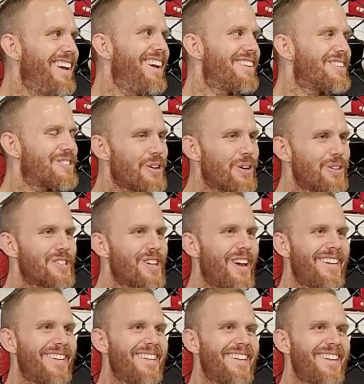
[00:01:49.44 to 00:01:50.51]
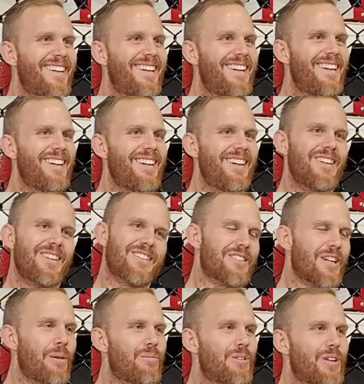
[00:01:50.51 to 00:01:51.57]
Yeah. So I was like,
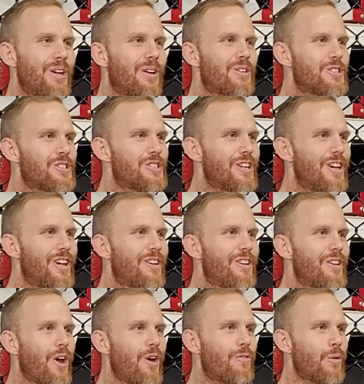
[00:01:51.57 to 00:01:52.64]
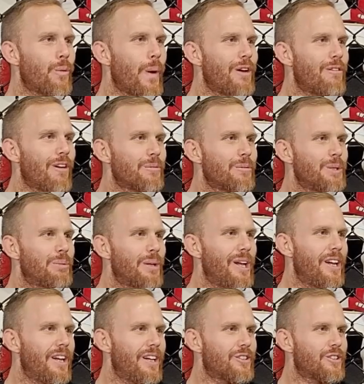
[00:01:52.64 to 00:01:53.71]
same thing. I was just an overweight rugby
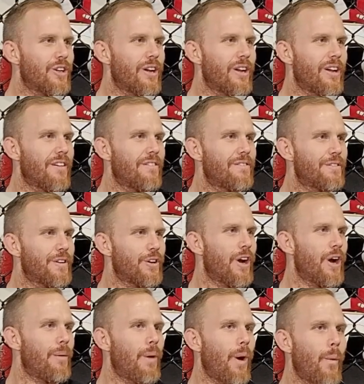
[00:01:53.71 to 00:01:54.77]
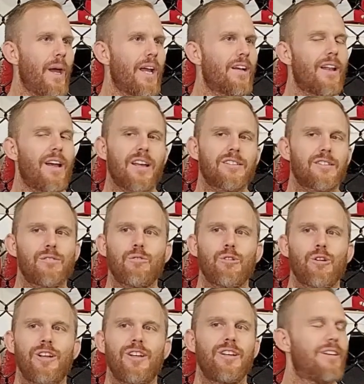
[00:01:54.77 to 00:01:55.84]
player trying to figure out my weight class. and
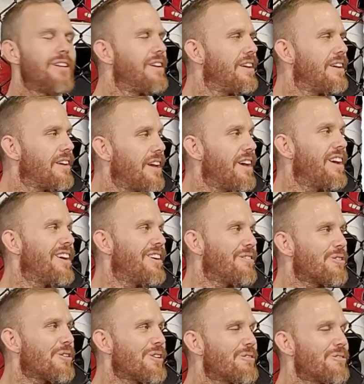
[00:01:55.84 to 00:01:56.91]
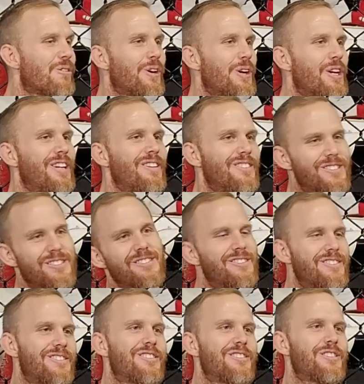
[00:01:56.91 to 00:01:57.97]
Rory, Rory, it's
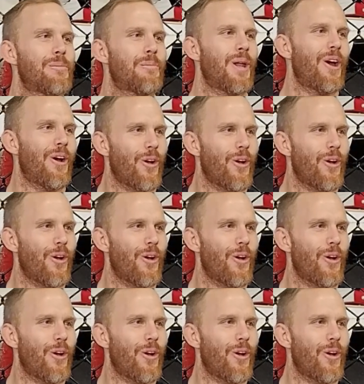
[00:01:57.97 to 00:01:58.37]
similar.